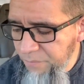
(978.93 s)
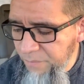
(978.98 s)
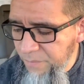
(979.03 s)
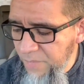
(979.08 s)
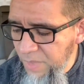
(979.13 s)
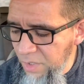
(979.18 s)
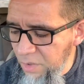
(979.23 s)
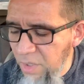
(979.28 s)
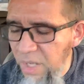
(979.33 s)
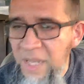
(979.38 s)

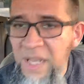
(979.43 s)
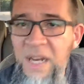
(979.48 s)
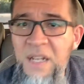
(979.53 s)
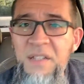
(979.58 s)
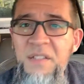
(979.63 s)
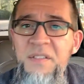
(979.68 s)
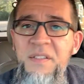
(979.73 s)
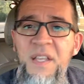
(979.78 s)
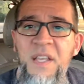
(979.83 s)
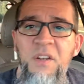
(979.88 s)
You know, I got on
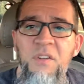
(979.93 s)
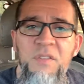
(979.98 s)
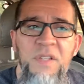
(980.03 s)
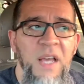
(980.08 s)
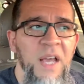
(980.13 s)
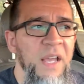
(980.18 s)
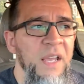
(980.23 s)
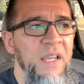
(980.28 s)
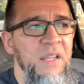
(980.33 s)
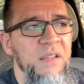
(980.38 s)
this keto
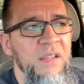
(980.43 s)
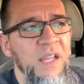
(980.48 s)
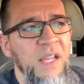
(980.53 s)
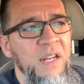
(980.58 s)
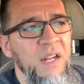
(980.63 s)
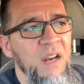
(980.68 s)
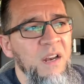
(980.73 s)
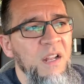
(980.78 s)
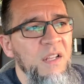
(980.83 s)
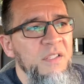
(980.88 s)
diet and
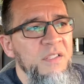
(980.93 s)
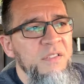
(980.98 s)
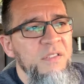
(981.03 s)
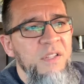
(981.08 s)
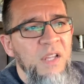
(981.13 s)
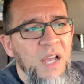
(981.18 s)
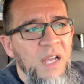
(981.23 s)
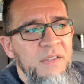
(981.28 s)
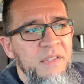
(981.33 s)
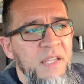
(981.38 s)
I
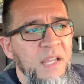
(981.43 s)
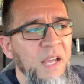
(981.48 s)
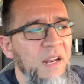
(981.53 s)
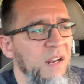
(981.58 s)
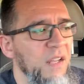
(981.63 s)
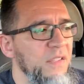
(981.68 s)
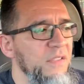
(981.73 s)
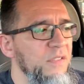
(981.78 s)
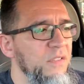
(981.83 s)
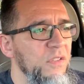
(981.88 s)
think I
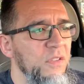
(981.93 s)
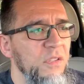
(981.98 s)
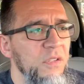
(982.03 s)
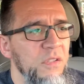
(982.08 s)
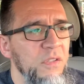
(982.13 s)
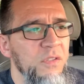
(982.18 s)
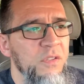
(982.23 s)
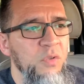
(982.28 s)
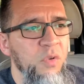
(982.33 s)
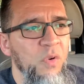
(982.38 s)
lost
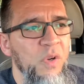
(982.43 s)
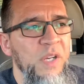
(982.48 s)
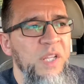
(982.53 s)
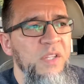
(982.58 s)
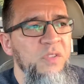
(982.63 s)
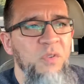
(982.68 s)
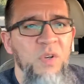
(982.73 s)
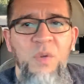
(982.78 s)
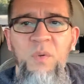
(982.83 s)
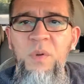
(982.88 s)

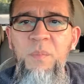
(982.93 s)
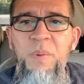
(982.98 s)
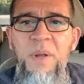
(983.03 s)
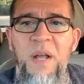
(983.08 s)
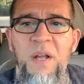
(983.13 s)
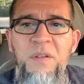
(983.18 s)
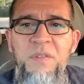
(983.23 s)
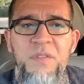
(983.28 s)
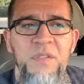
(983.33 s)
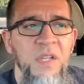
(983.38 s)
21
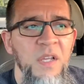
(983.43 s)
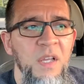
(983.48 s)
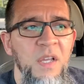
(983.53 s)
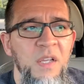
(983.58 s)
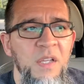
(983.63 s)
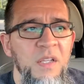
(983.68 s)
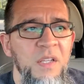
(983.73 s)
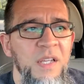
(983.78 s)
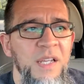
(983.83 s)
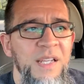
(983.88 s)
pounds
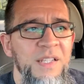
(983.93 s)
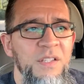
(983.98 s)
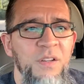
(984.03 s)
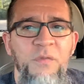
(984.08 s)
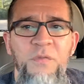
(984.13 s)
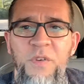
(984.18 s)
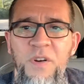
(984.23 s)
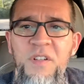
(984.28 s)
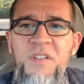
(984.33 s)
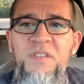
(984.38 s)
in the
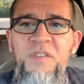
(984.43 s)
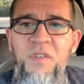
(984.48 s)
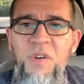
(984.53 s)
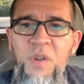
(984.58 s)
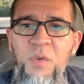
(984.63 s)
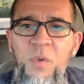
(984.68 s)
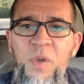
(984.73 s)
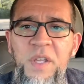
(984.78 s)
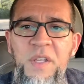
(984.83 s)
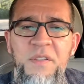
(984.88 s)
first 3
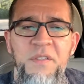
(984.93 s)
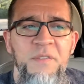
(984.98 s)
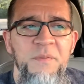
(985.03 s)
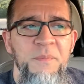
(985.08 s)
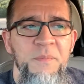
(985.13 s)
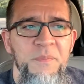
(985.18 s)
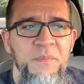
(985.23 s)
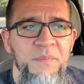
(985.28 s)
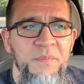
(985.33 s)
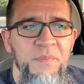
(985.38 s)
weeks.
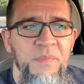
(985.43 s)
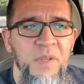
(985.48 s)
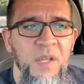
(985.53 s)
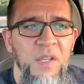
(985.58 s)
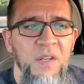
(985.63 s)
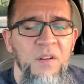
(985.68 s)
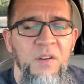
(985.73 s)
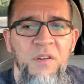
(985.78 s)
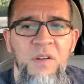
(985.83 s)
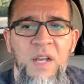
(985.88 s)
You
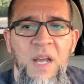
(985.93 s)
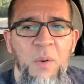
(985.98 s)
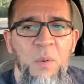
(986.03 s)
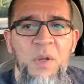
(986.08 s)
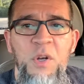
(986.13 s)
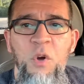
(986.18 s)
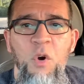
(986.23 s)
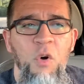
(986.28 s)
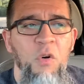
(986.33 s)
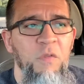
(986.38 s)
know, I
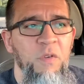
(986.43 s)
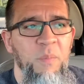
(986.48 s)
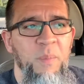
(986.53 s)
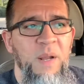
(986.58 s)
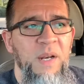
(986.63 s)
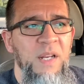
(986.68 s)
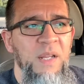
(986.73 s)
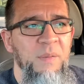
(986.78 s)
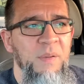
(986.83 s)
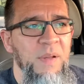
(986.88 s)
went over my
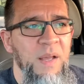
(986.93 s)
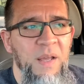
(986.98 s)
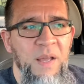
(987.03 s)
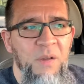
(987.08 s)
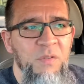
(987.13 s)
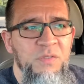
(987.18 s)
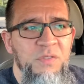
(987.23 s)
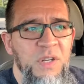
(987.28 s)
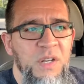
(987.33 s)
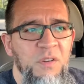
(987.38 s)
limit. I
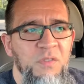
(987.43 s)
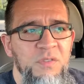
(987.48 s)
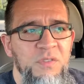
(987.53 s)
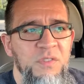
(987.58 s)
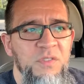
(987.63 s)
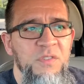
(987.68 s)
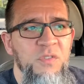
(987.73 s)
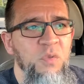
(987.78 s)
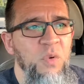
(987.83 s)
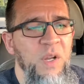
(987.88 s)
was trying to lose
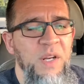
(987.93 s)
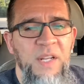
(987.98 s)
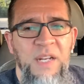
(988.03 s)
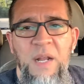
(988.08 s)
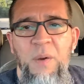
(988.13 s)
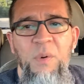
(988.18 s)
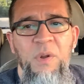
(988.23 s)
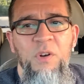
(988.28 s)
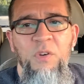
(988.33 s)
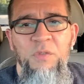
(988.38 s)
this 20 and I
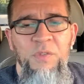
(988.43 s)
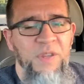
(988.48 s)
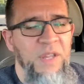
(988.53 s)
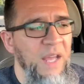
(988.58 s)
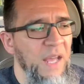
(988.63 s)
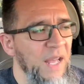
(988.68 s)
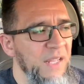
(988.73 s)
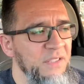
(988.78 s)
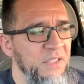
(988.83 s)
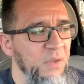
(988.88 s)
went over
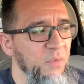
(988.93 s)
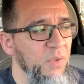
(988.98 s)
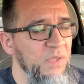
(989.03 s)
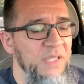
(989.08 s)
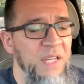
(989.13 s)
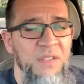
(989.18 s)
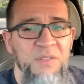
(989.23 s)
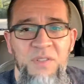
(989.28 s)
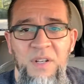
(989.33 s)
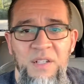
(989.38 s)
that. I actually went
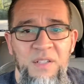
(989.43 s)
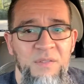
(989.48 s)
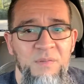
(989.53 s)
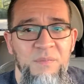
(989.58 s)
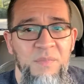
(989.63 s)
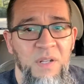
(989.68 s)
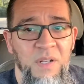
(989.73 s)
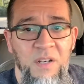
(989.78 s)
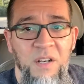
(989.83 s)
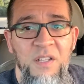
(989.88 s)
down to like,
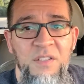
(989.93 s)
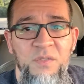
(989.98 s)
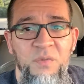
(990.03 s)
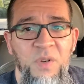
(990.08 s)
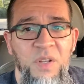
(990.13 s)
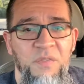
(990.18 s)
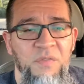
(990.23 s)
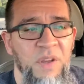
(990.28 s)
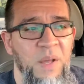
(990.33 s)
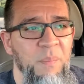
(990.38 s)
lost
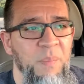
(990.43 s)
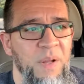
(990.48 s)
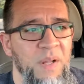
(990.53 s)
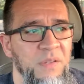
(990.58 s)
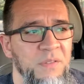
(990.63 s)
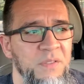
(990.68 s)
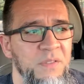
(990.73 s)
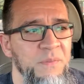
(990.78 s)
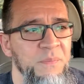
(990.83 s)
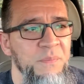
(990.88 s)
25
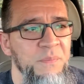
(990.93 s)
pounds.